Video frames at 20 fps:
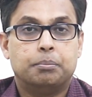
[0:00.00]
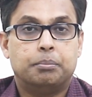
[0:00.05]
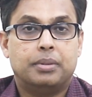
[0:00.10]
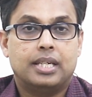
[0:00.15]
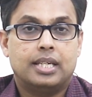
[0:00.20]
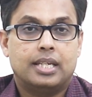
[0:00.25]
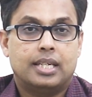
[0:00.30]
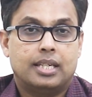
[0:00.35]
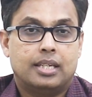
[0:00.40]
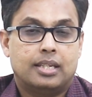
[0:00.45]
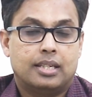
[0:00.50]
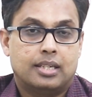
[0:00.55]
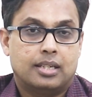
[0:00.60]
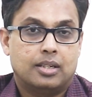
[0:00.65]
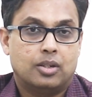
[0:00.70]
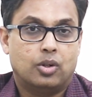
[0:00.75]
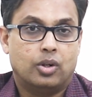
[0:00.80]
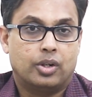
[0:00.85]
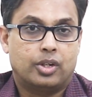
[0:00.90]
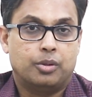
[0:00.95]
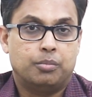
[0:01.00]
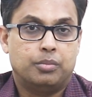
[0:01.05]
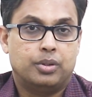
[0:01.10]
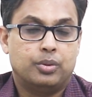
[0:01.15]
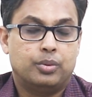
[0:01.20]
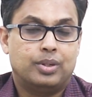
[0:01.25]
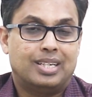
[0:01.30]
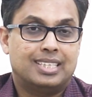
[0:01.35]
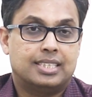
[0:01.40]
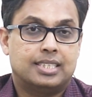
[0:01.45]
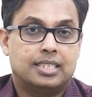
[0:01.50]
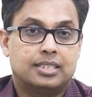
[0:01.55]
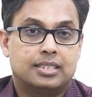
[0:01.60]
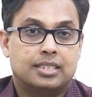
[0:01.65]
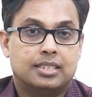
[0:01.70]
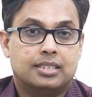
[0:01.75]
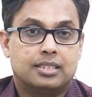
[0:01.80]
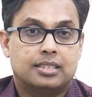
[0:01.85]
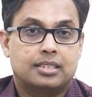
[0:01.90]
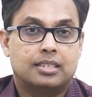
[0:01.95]
B. Autoimmune
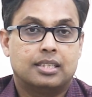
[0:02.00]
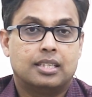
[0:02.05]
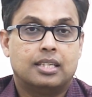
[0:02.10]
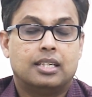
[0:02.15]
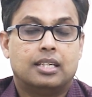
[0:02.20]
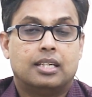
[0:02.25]
diseases.